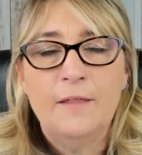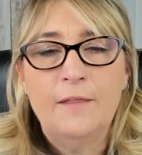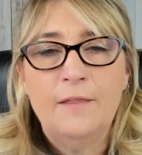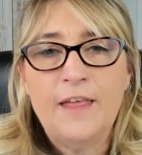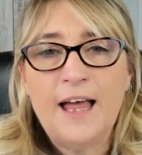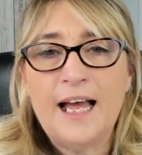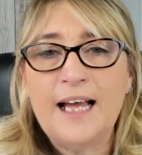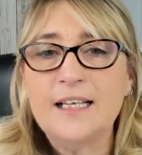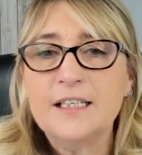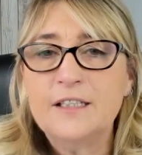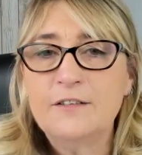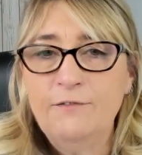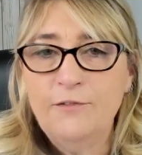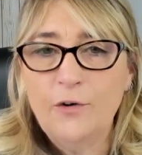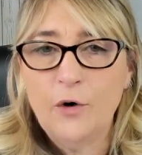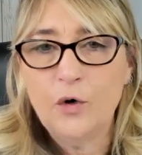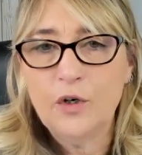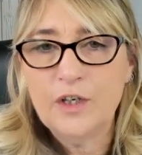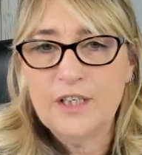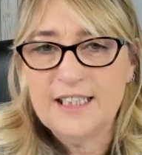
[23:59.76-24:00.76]
that's
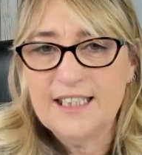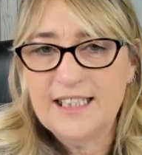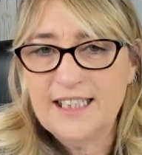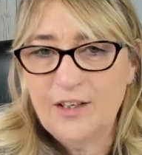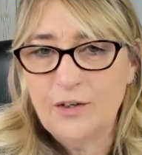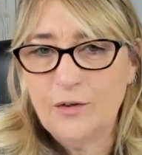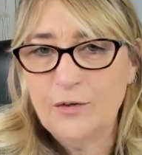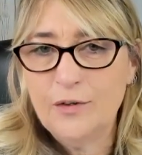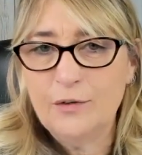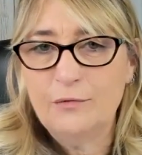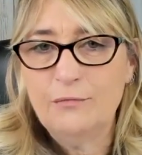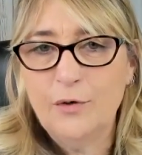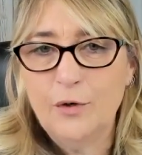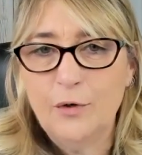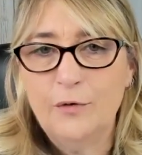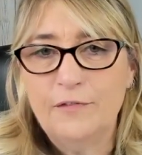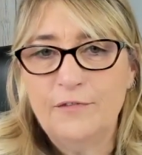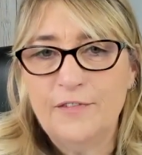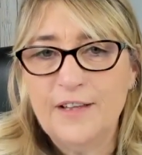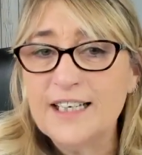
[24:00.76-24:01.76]
focusing on the
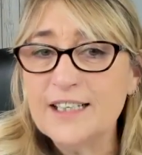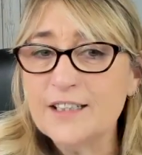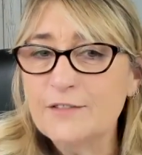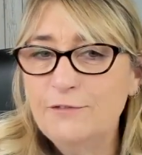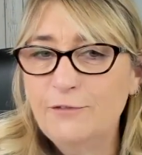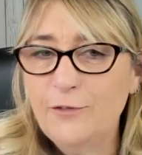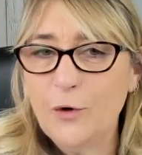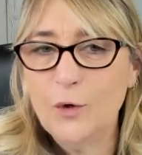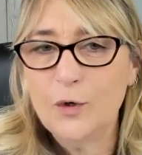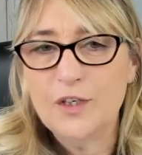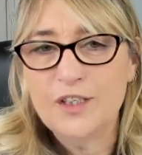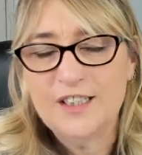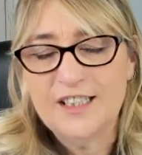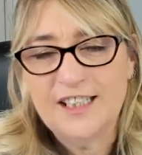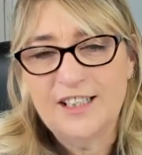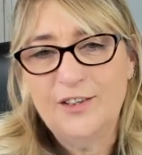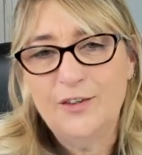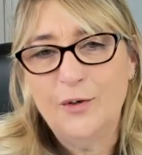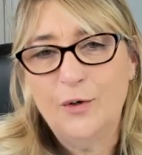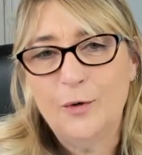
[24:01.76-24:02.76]
roof, that's
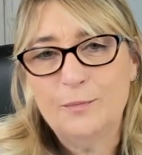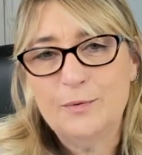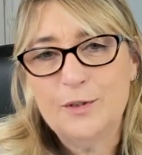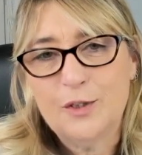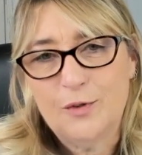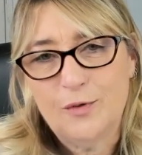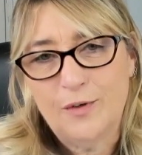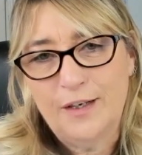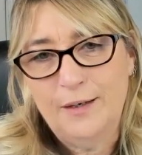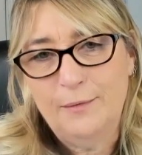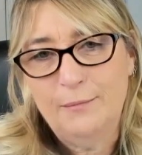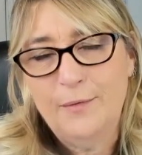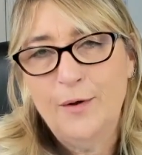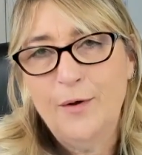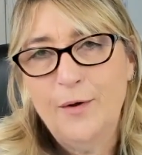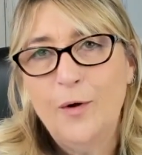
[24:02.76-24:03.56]
focusing upstream.